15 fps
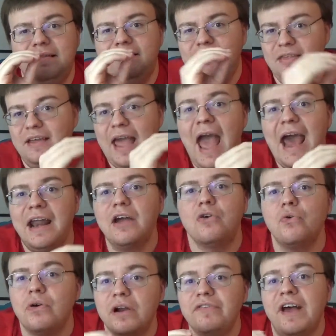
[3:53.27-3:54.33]
The
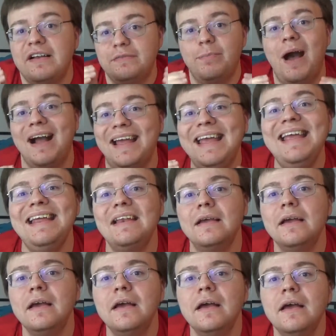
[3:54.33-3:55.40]
category of X-Pac heat.
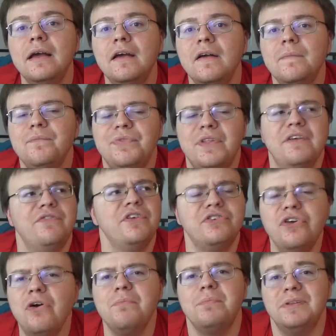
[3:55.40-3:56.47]
If you
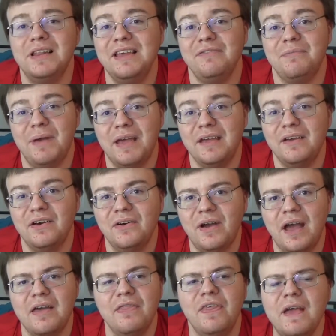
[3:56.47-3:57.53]
don't believe me,
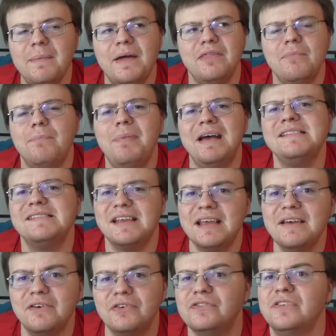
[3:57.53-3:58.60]
okay, think about the best
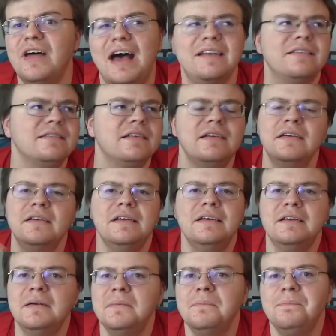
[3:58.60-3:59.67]
heels of the last
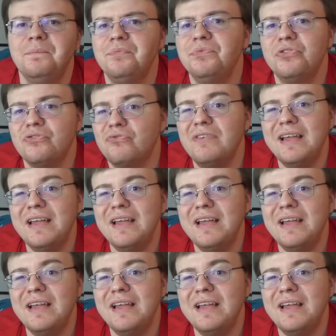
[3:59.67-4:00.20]
3